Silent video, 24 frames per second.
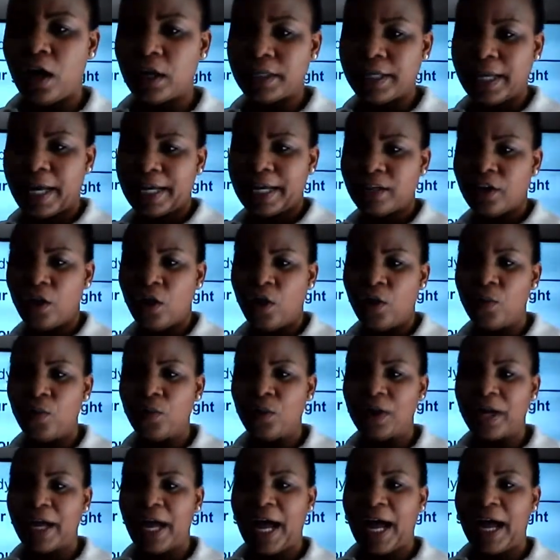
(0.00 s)
homework
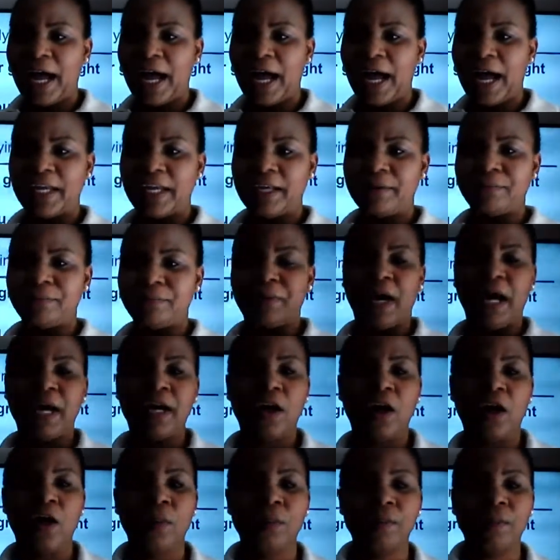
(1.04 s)
have to impact our
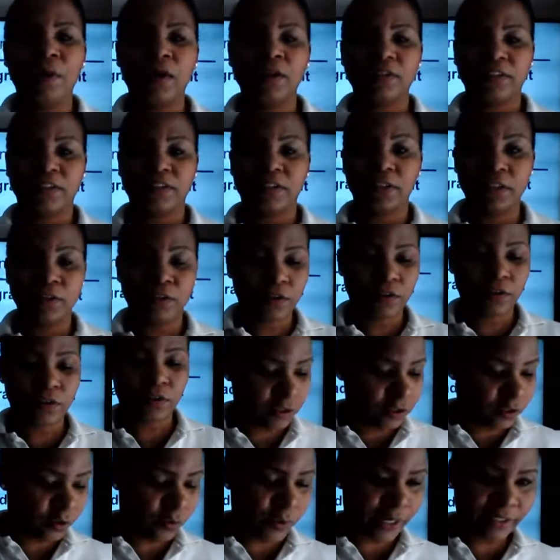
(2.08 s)
marks? Good
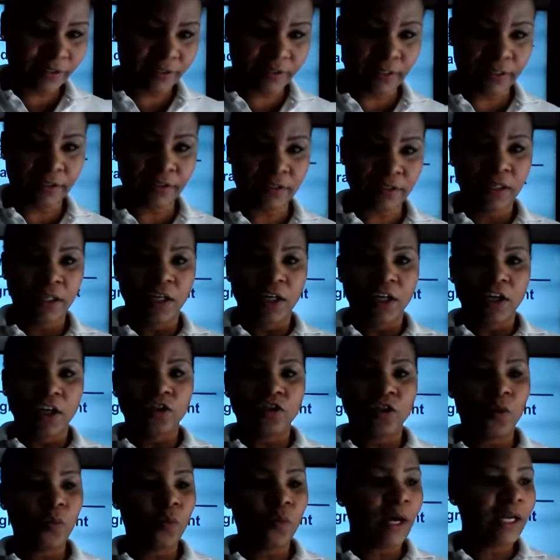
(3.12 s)
question.
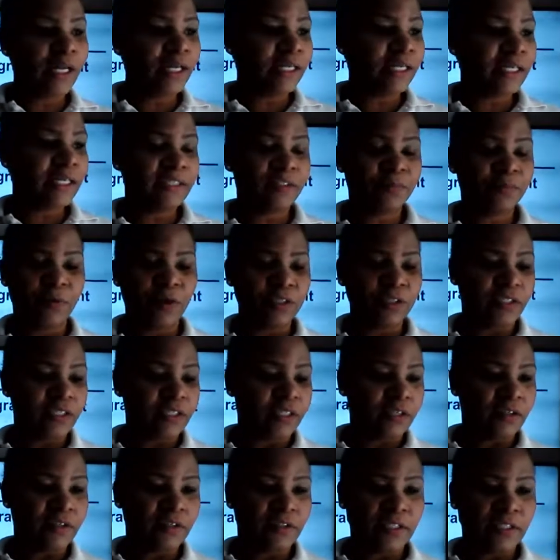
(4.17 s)
So what it is, boys and
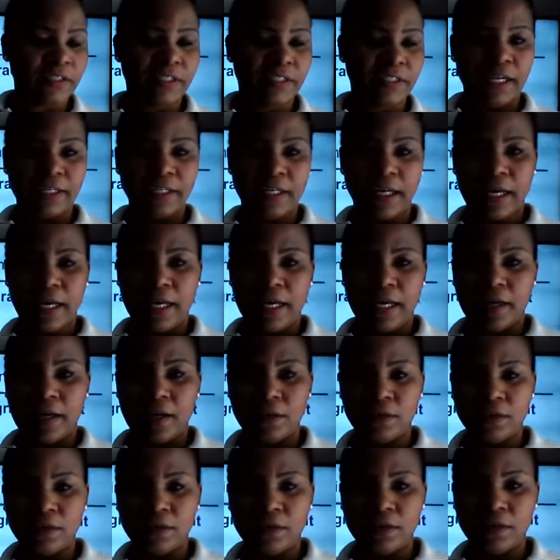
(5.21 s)
girls, is that
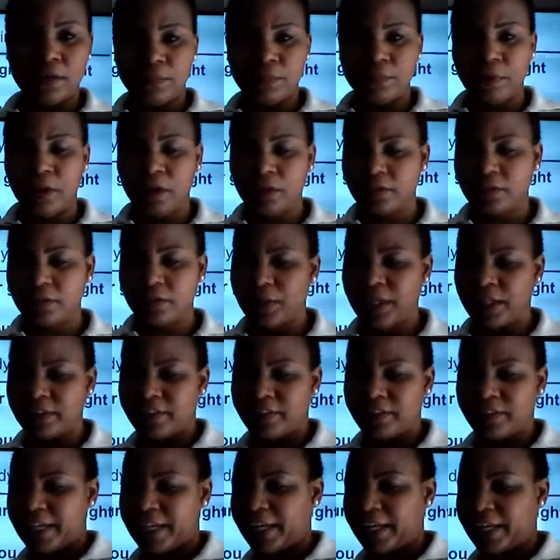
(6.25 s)
the marks that we are
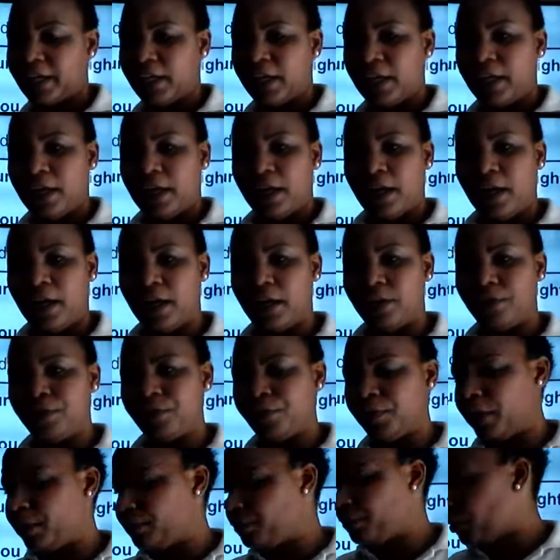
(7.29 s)
taking
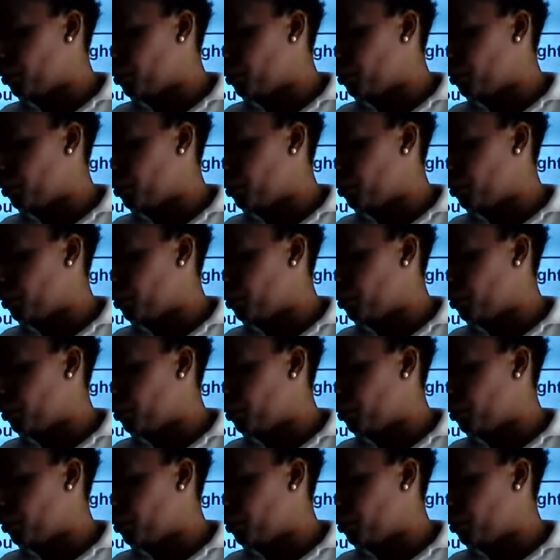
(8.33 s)
from